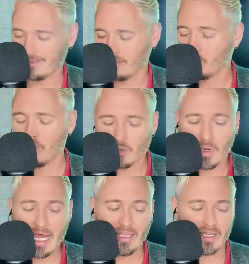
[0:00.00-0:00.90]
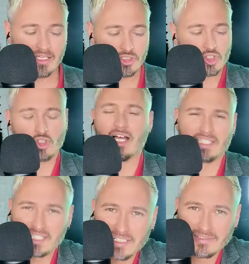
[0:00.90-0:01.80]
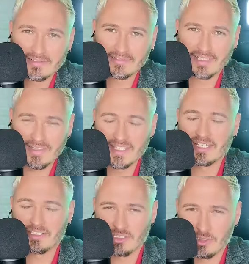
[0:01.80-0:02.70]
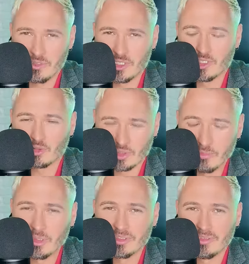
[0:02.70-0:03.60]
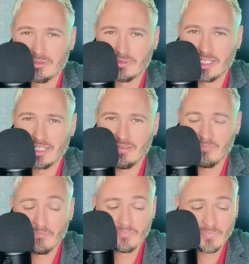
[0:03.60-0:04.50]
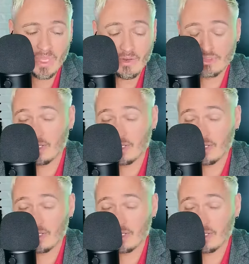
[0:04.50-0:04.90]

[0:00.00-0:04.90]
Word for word: you wonder why, like, trust in this institution has crumbled, right? And also, I